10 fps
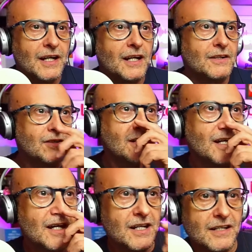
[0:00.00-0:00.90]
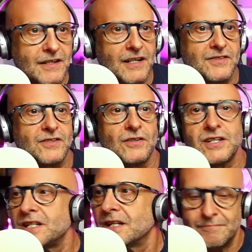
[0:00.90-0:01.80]
Okay, it's got
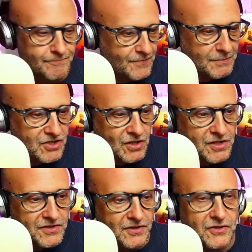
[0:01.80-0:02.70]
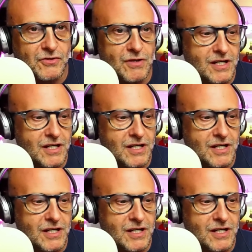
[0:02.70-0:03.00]
the, let me show you this on screen,